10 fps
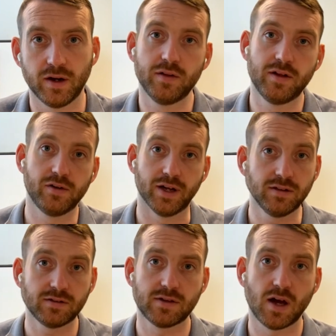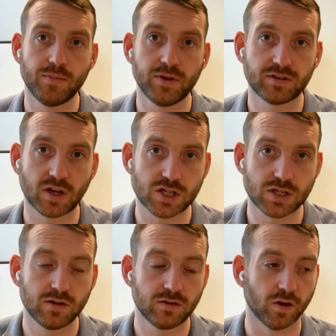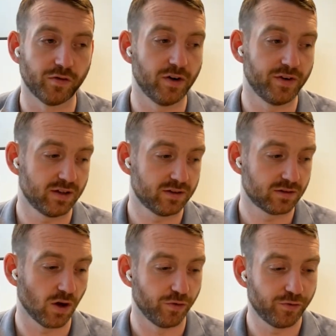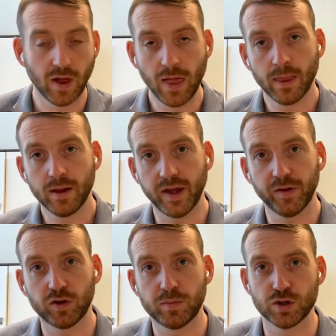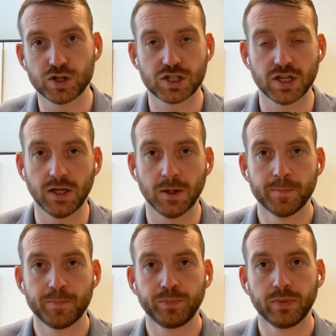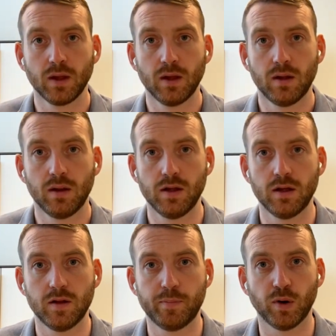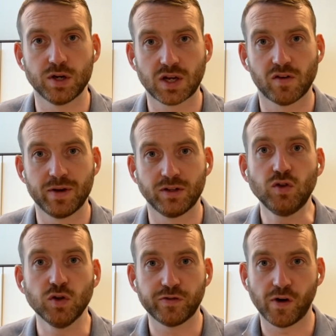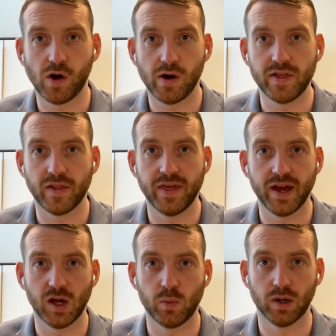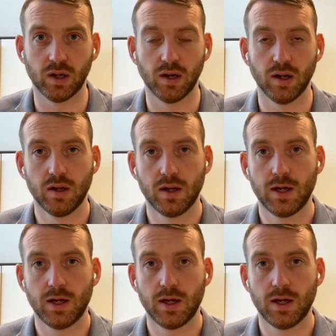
There is some discussions of a risk of if we push the Polish government too far, that they will